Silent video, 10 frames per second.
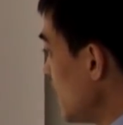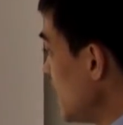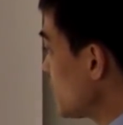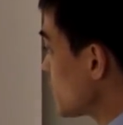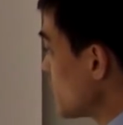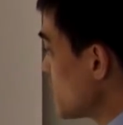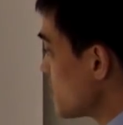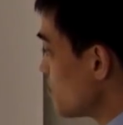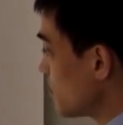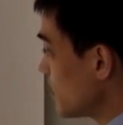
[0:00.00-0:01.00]
each
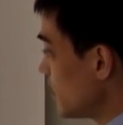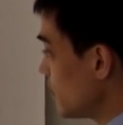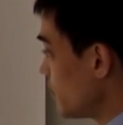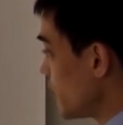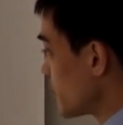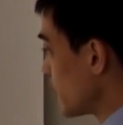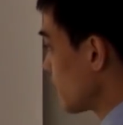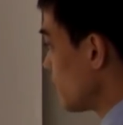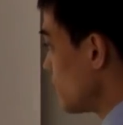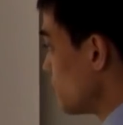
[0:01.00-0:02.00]
term in the Fourier
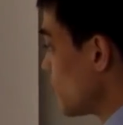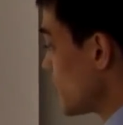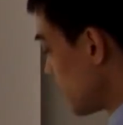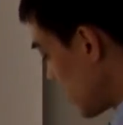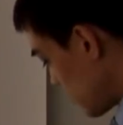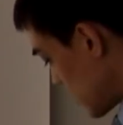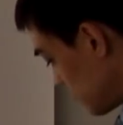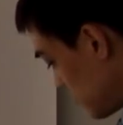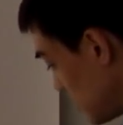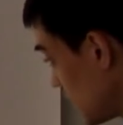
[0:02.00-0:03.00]
transform one by
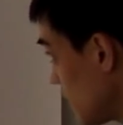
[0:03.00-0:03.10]
one.